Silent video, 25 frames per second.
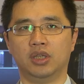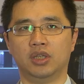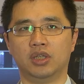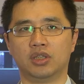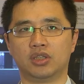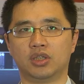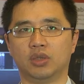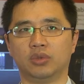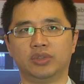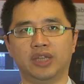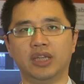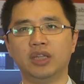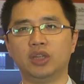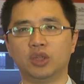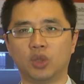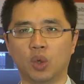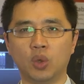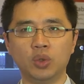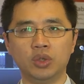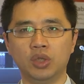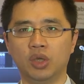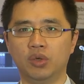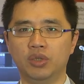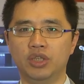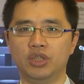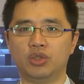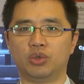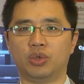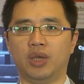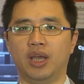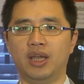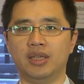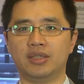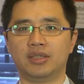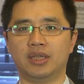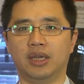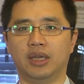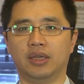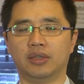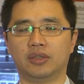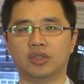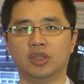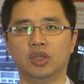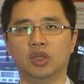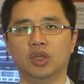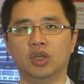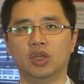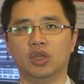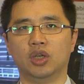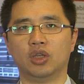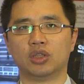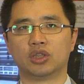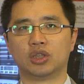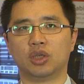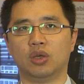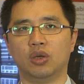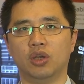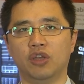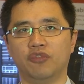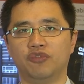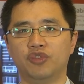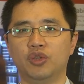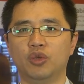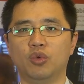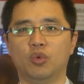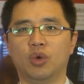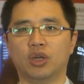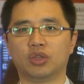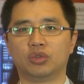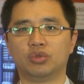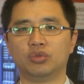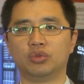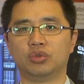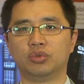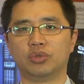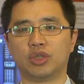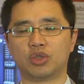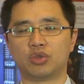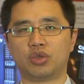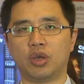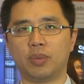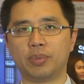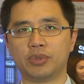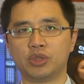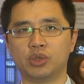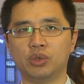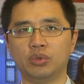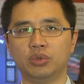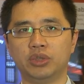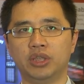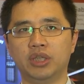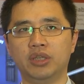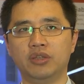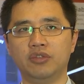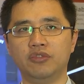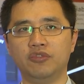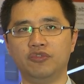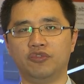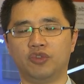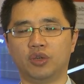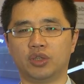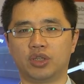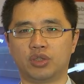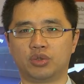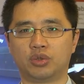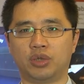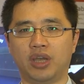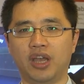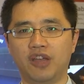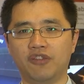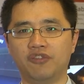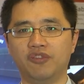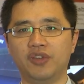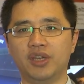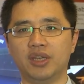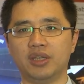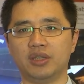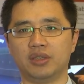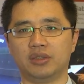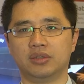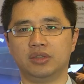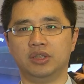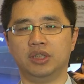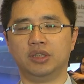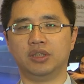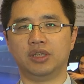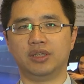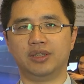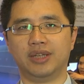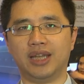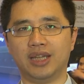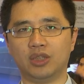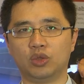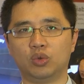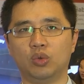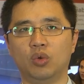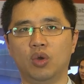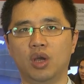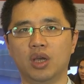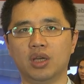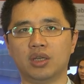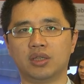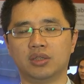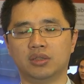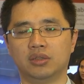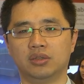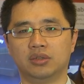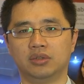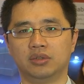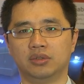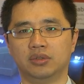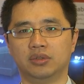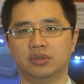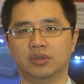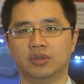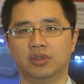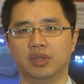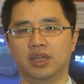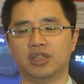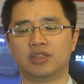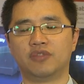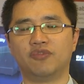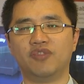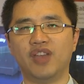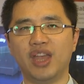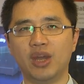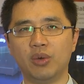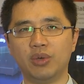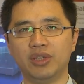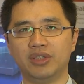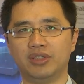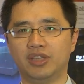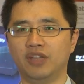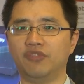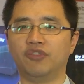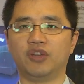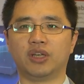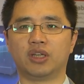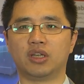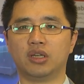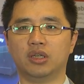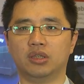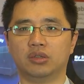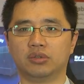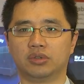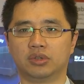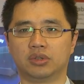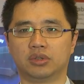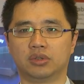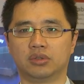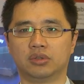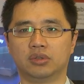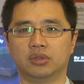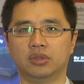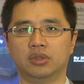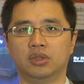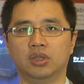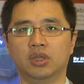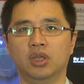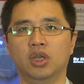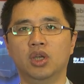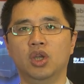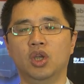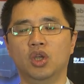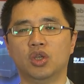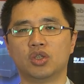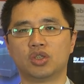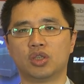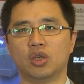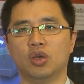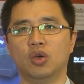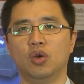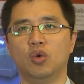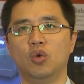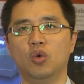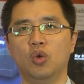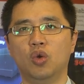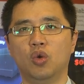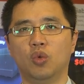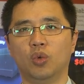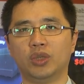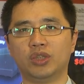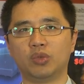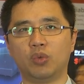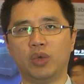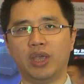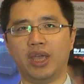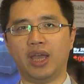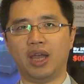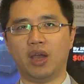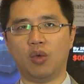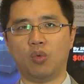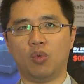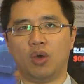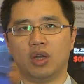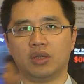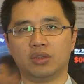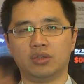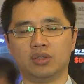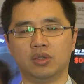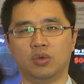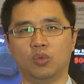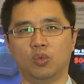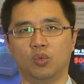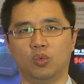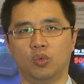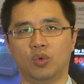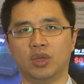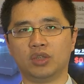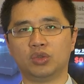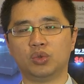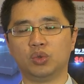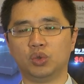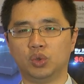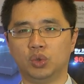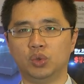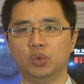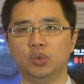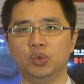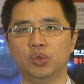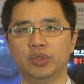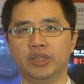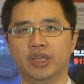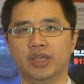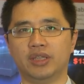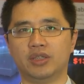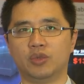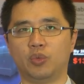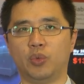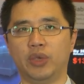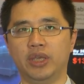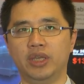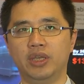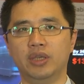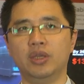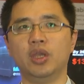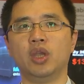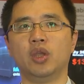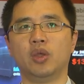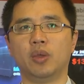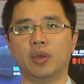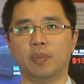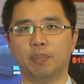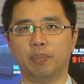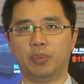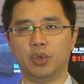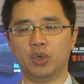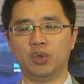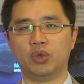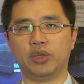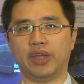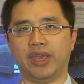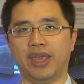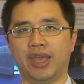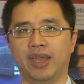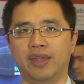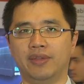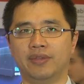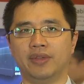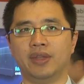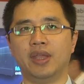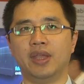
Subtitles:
So they don't know each other. So if you want to do the troubleshooting for the traffic in the network, it's very difficult. So what we want to do is we build a